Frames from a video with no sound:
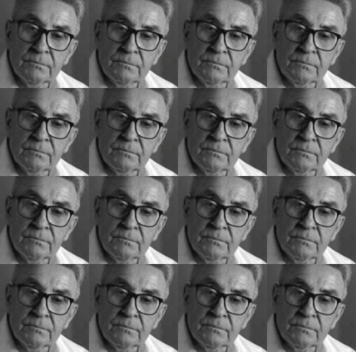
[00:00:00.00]

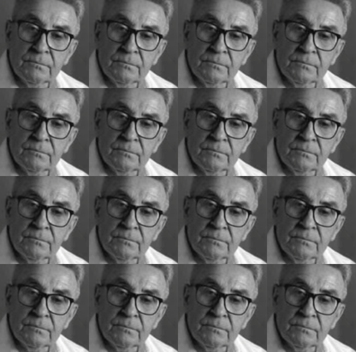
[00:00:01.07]

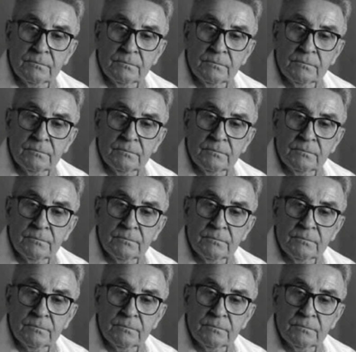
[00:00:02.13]

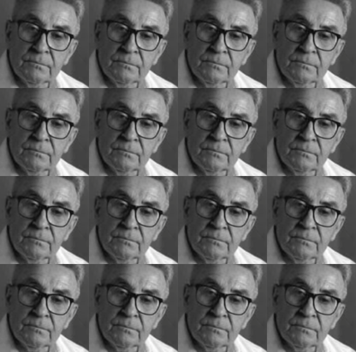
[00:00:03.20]
This is a still picture; no speech is visible.